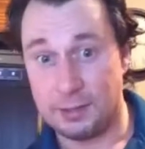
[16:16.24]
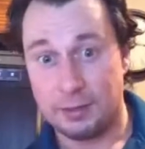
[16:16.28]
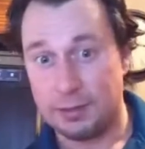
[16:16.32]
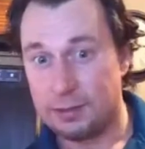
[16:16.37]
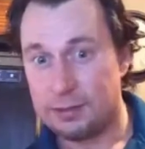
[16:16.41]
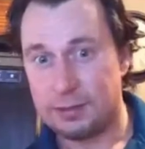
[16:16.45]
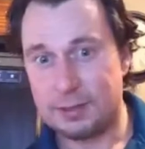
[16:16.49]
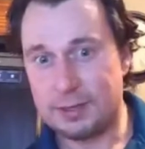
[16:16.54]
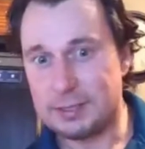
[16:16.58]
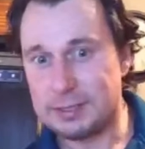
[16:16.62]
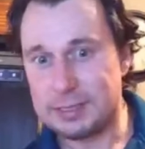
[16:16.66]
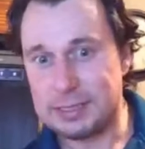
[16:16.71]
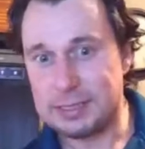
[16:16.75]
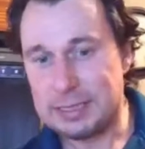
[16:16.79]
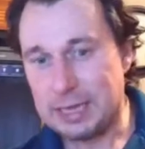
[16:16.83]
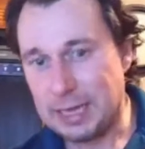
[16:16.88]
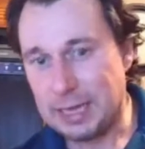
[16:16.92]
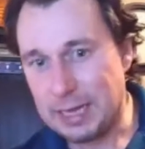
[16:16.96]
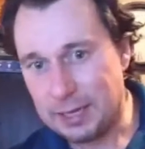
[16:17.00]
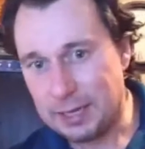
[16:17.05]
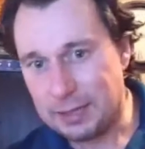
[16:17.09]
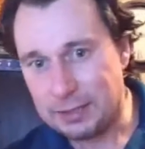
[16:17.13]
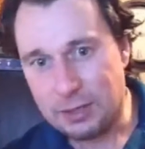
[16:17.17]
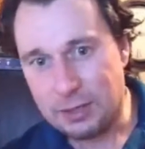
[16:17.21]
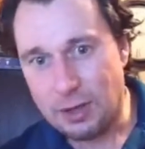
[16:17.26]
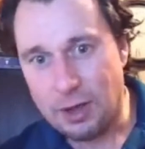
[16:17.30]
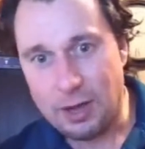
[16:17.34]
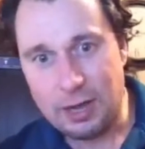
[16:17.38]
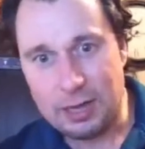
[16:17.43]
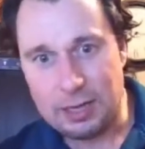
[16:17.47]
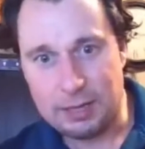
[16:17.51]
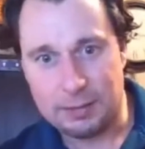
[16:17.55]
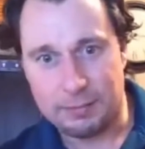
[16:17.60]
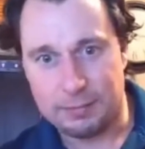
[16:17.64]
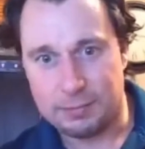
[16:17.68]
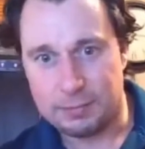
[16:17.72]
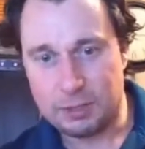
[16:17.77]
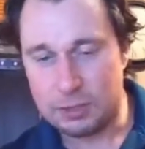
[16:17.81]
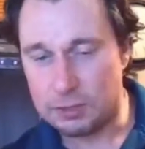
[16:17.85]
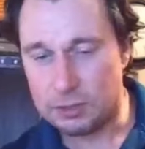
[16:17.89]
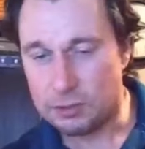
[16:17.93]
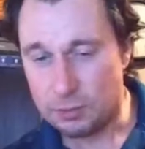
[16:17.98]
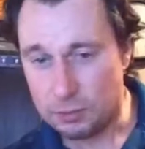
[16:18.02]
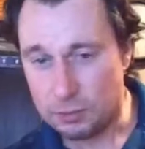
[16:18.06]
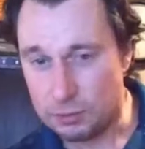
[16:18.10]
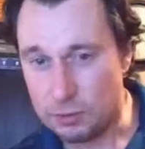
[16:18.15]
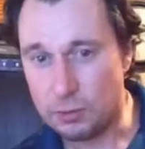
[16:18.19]
doesn't take time to
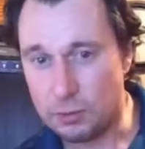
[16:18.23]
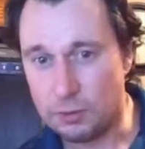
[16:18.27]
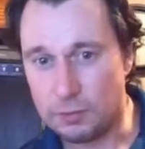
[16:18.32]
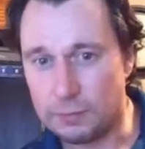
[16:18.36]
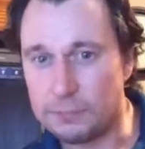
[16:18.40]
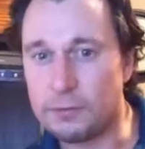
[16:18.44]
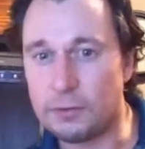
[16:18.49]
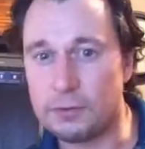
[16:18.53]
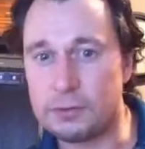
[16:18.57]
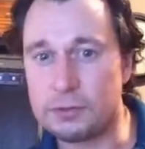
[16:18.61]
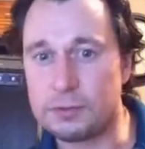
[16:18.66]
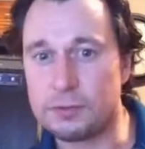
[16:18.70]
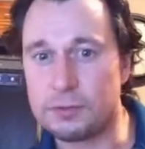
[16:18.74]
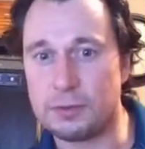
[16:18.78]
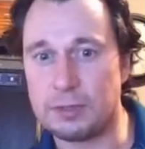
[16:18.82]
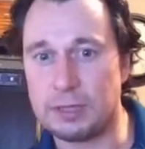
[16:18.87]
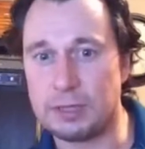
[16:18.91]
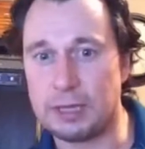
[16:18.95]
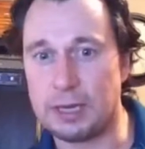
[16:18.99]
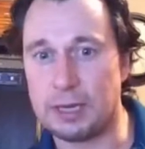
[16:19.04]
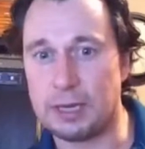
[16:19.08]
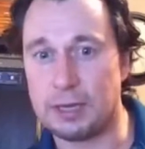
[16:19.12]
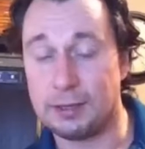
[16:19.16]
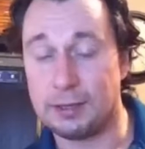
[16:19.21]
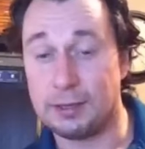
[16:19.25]
do 2 of those per day.